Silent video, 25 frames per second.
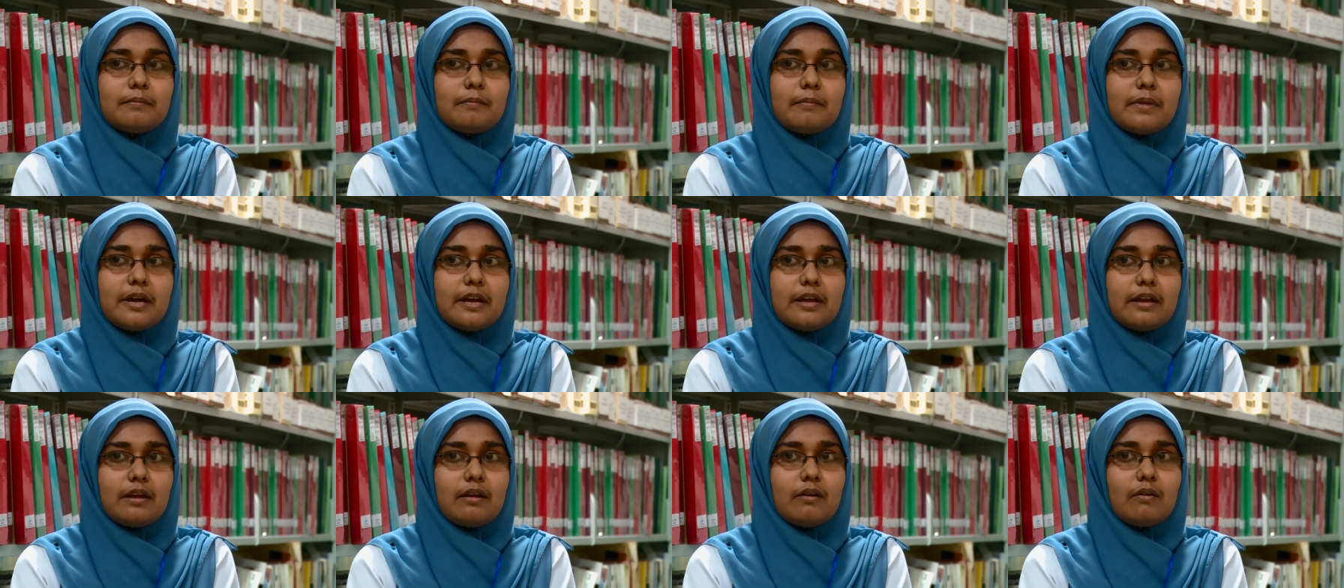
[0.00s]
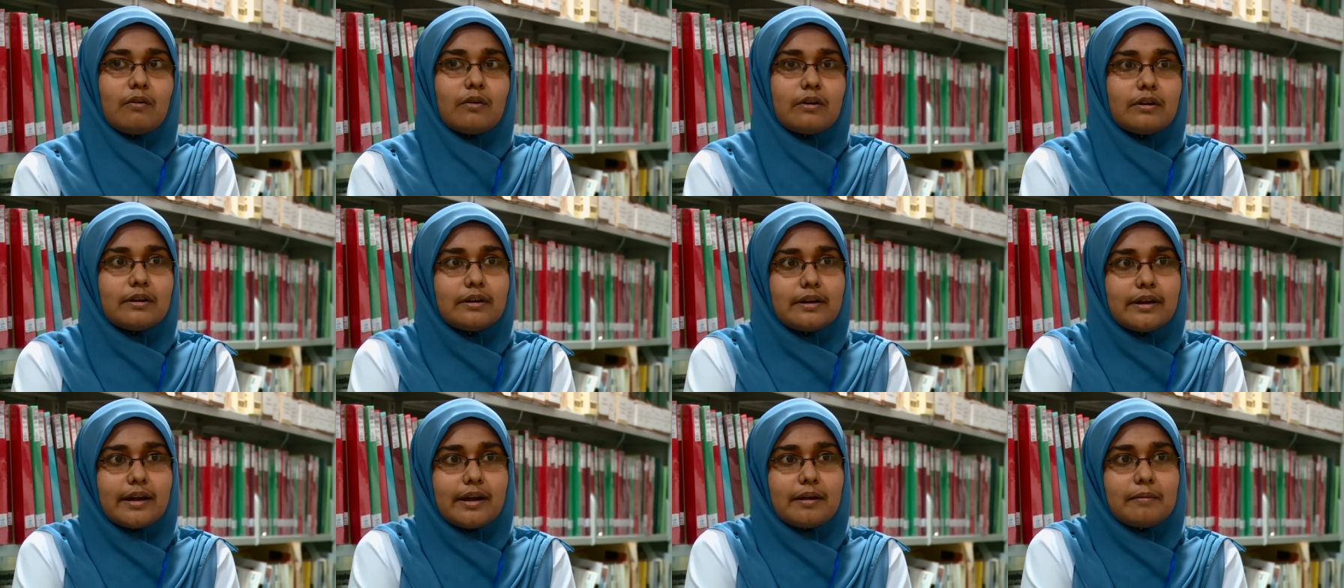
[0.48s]
my
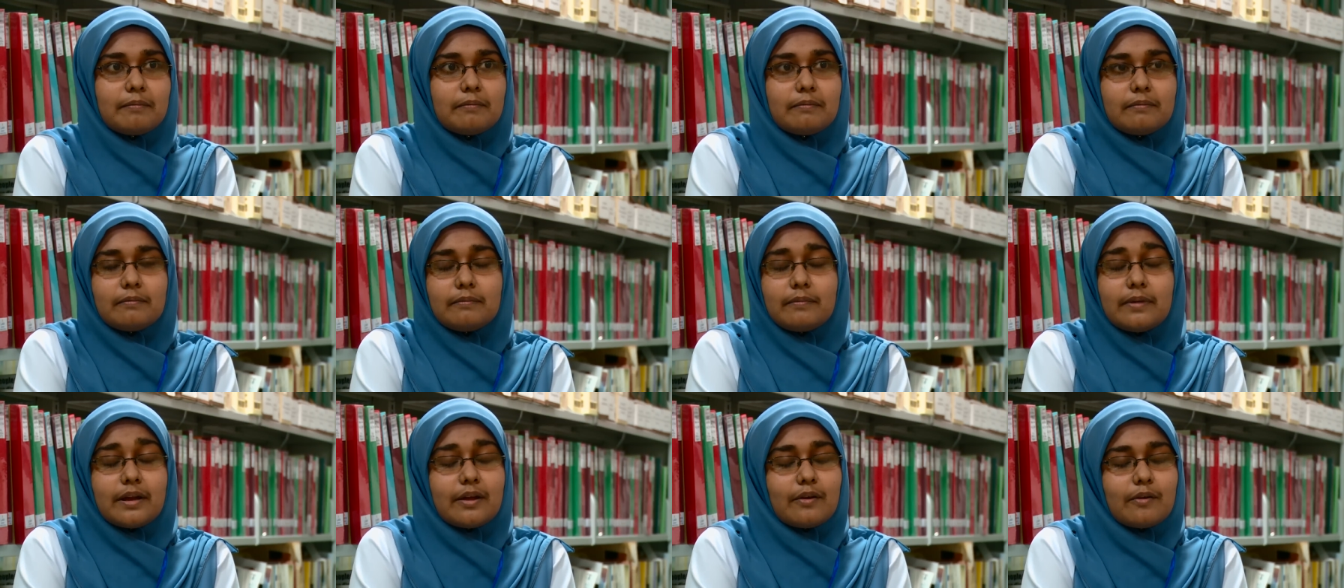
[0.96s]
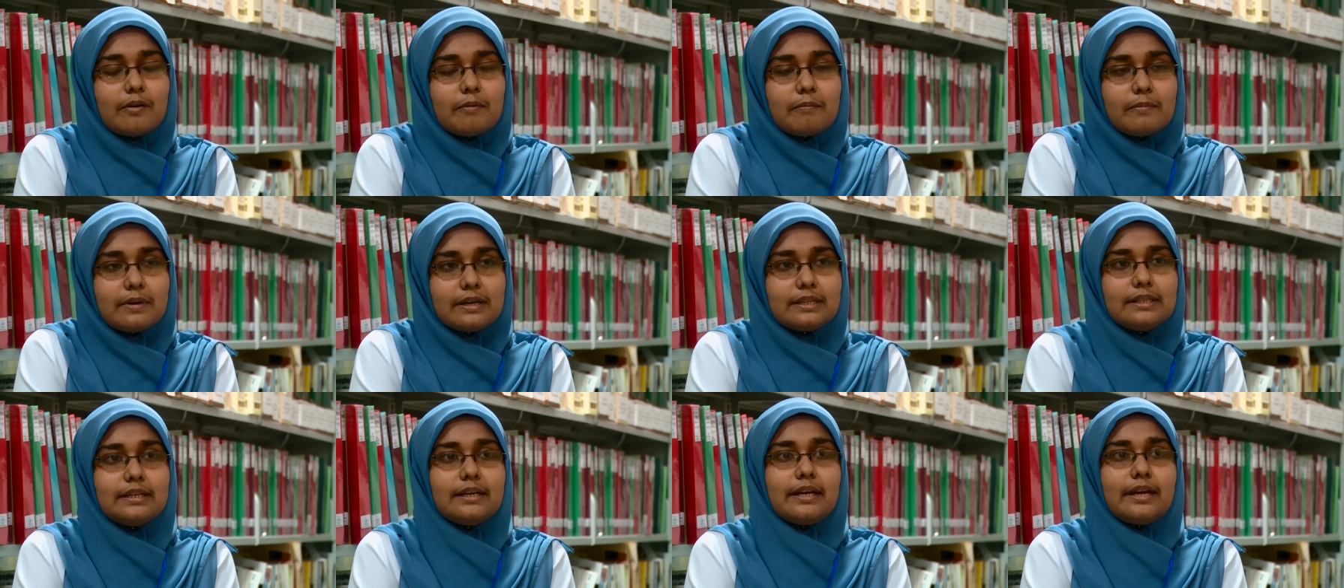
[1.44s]
own
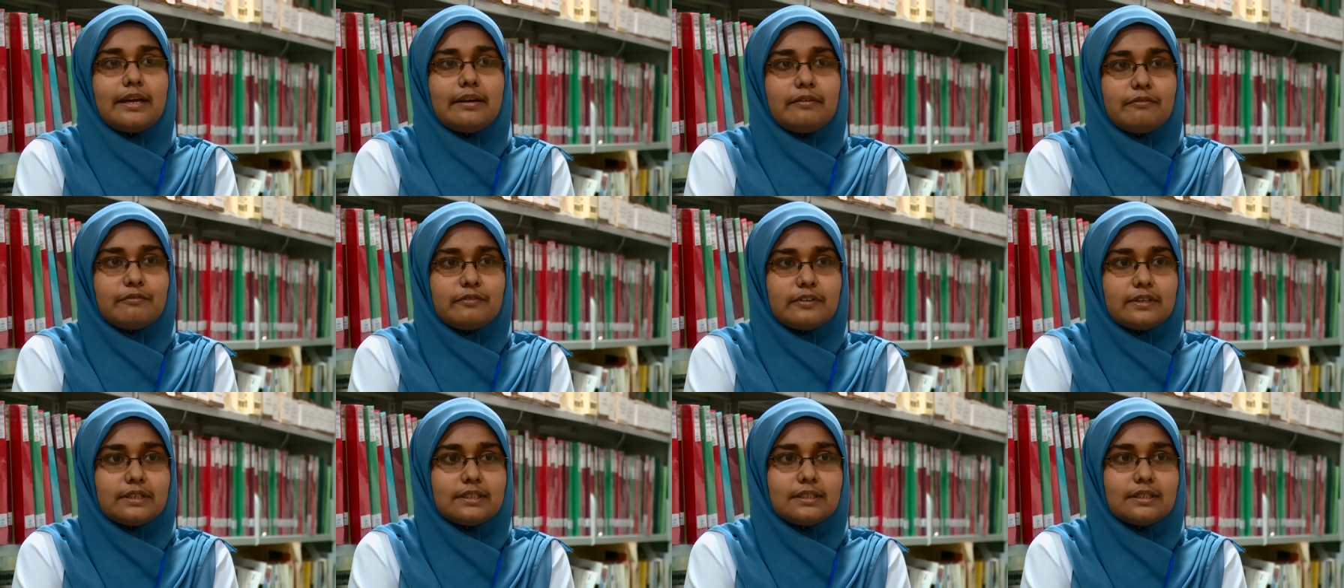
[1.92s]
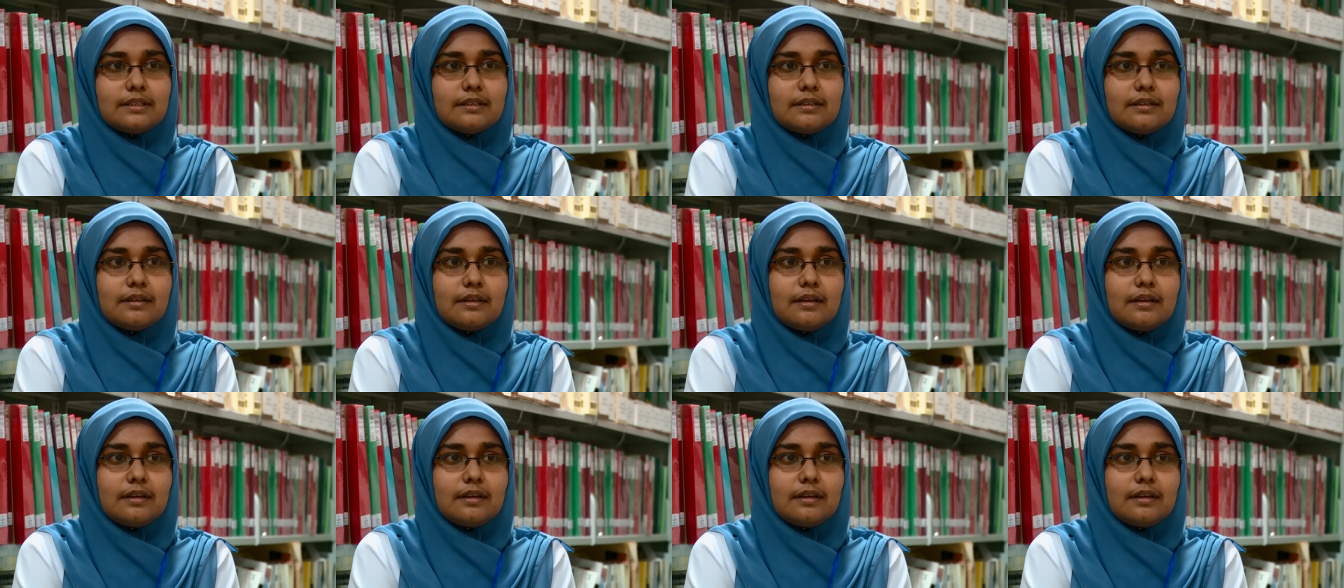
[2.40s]
mother and father.